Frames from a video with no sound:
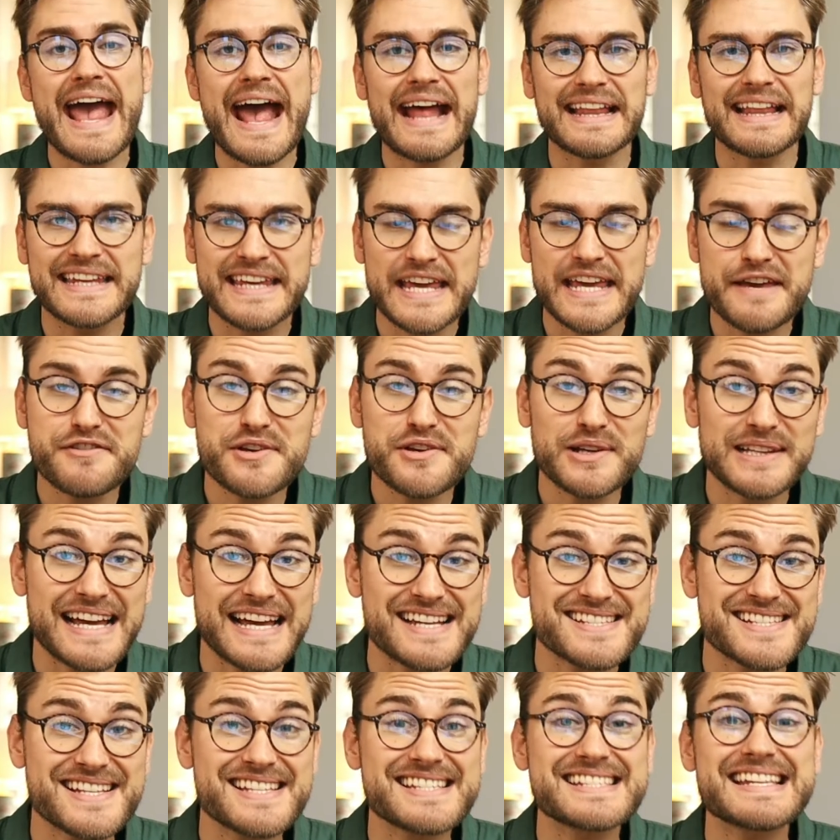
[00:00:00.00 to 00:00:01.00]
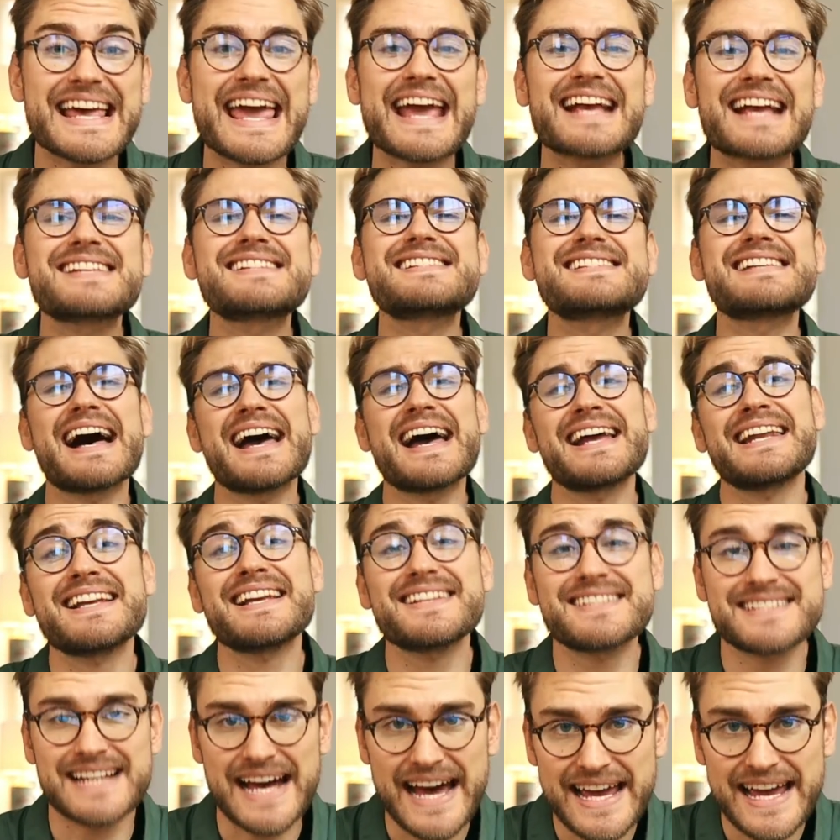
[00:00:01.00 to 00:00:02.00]
And give your lessons exciting
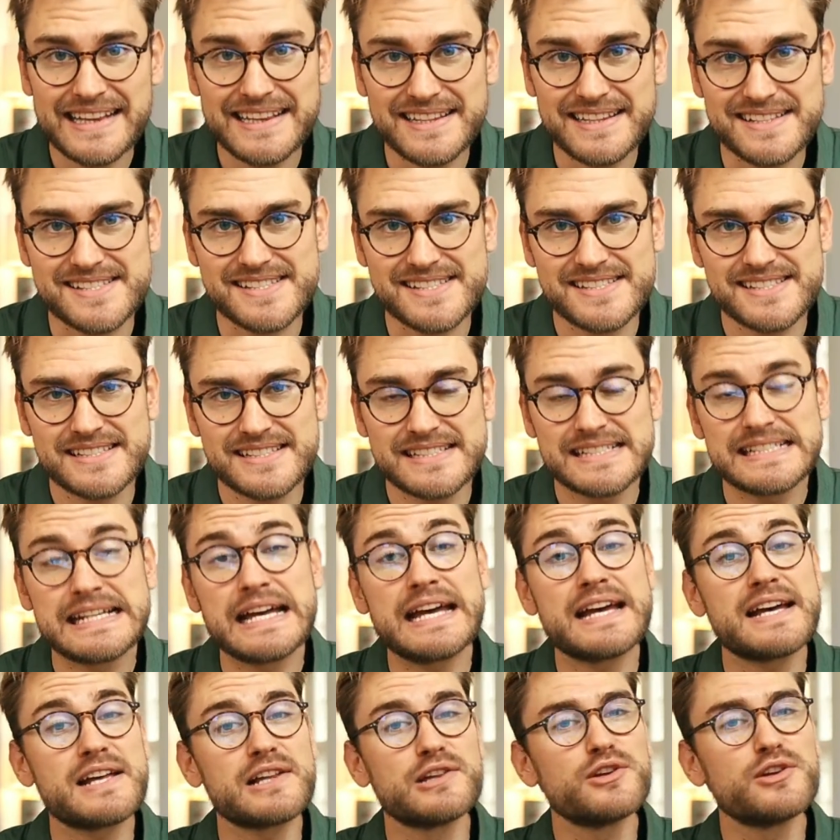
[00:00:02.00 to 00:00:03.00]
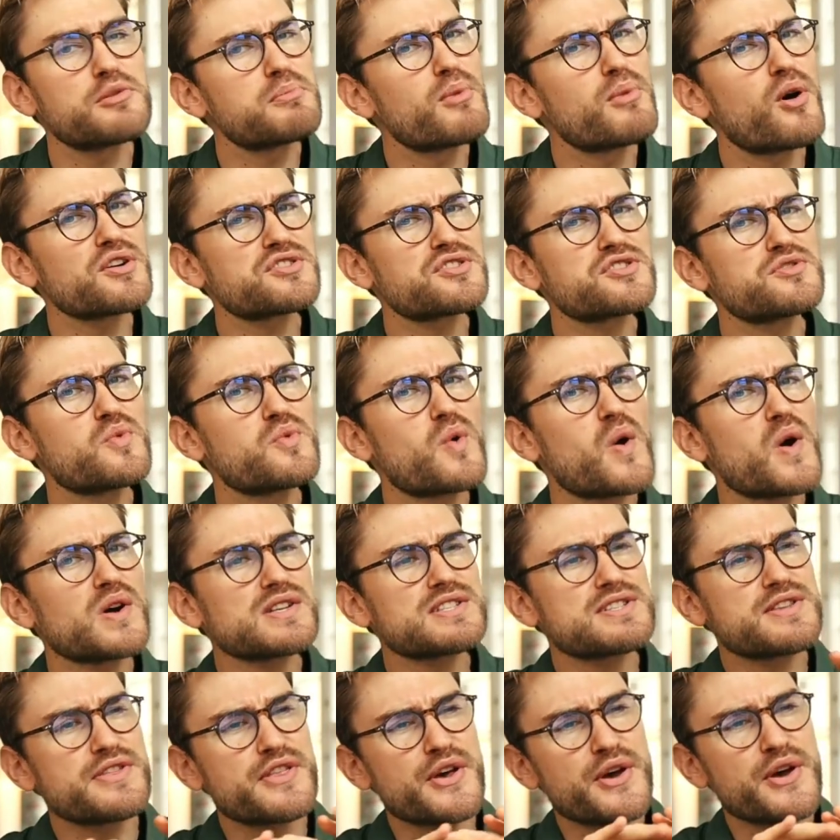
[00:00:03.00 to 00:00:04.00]
titles. Look more
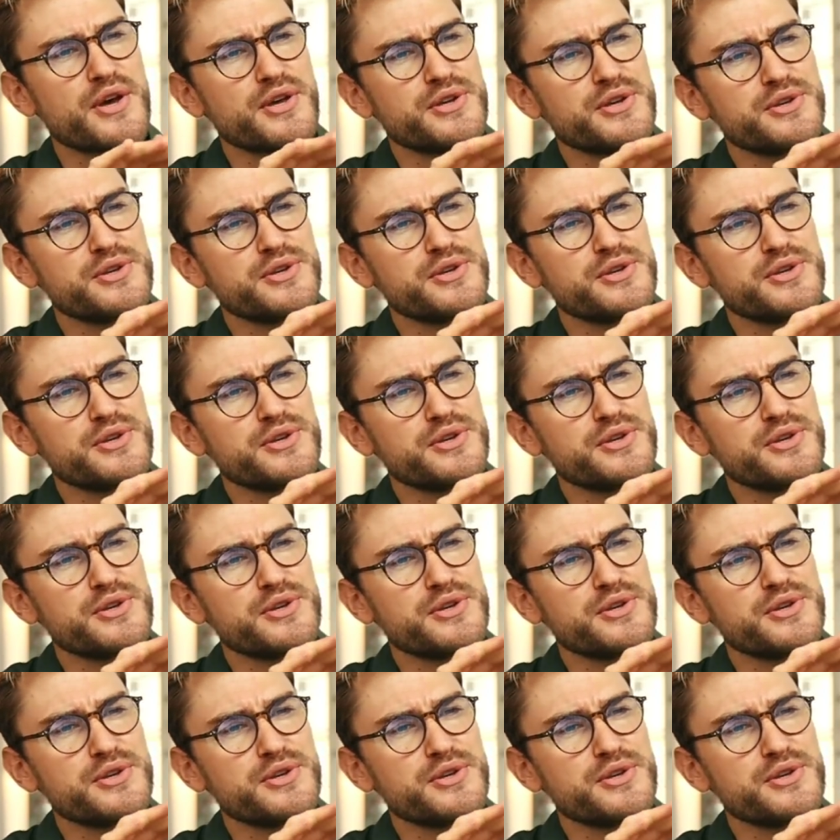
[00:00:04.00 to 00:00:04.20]
towards the